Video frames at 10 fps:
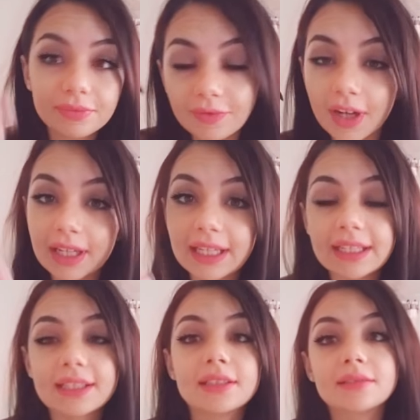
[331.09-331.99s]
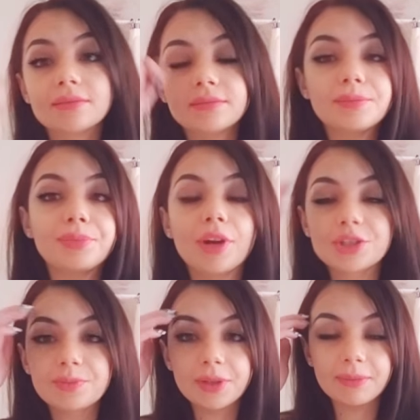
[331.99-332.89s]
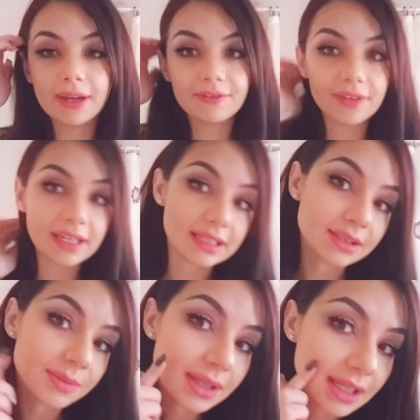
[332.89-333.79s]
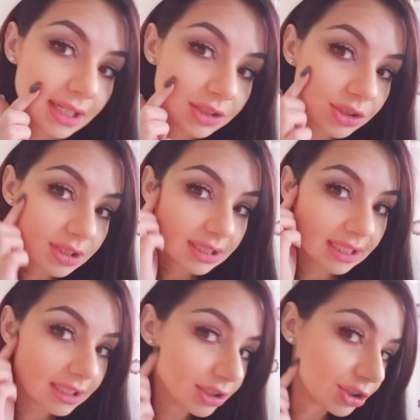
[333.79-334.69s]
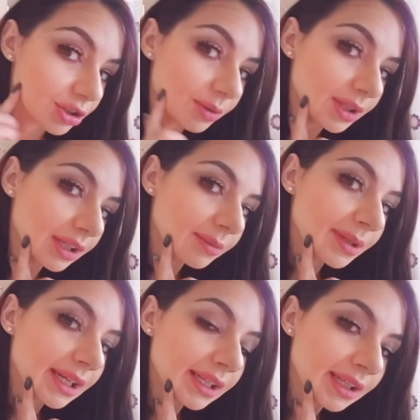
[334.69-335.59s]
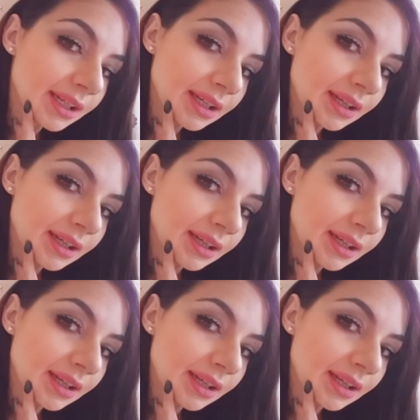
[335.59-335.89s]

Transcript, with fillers: fucking brush burn my face with it just to get it to show a little bit.